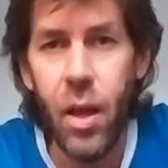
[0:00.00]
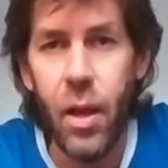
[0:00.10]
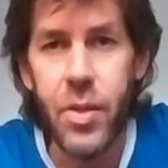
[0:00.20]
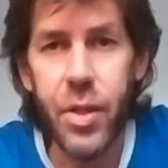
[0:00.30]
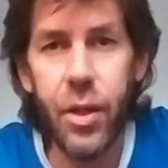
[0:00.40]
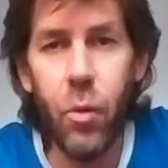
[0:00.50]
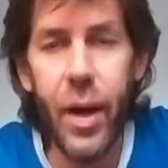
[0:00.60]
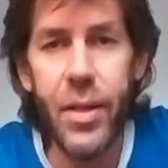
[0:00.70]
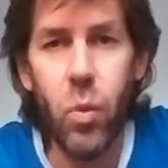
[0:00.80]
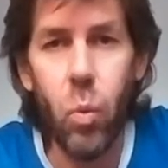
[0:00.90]
It's a good
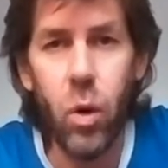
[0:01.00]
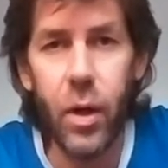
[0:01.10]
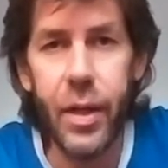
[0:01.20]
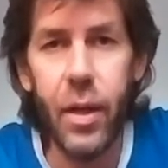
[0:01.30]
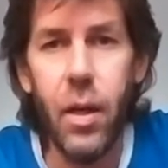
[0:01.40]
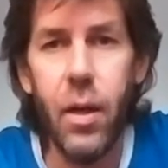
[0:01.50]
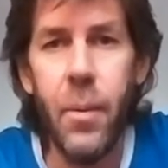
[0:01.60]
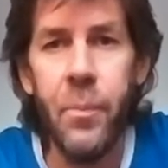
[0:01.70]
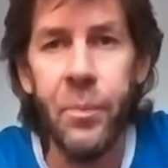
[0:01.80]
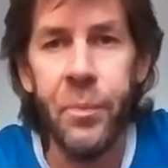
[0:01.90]
way to work
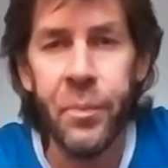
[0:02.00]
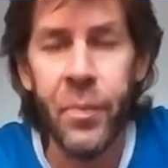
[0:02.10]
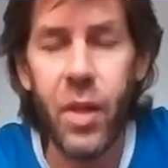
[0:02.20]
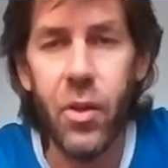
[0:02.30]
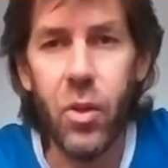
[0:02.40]
your